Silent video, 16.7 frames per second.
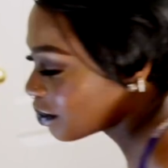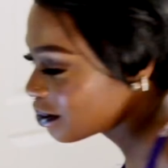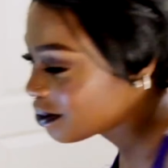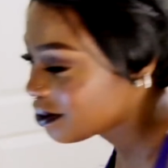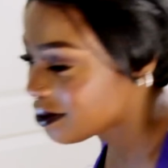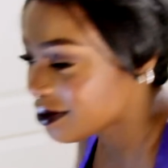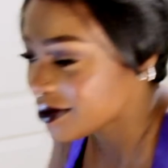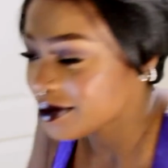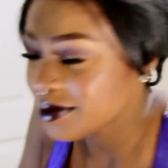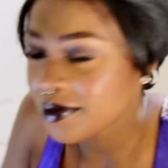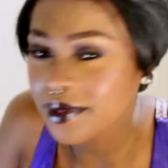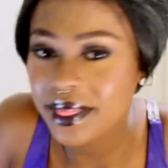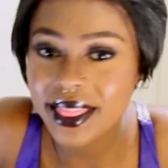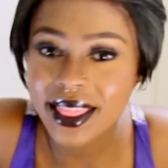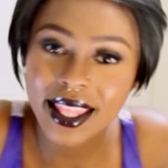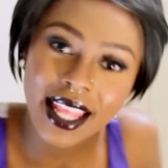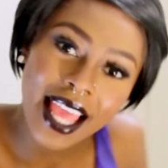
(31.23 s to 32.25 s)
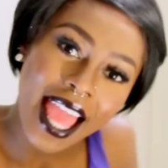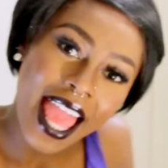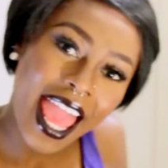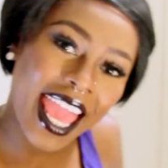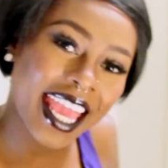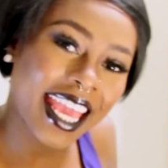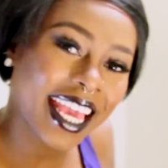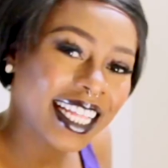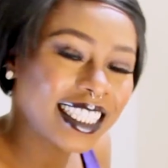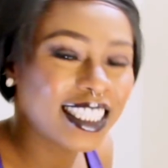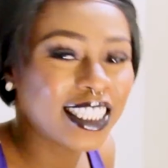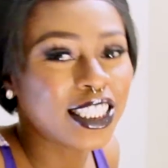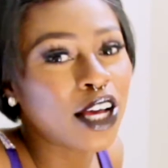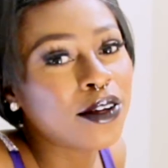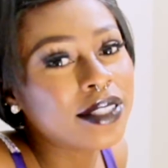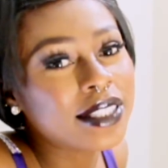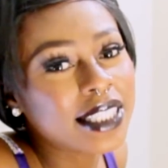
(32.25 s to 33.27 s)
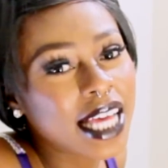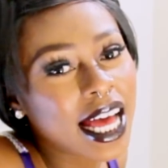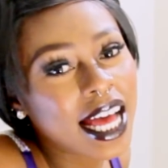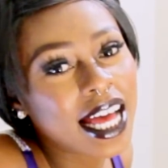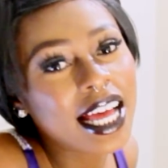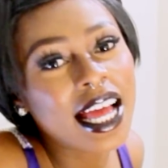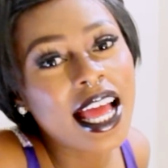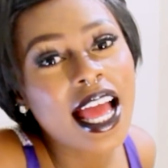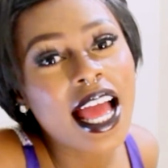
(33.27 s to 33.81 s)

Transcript: Rainbows. Hey, it's Sosa.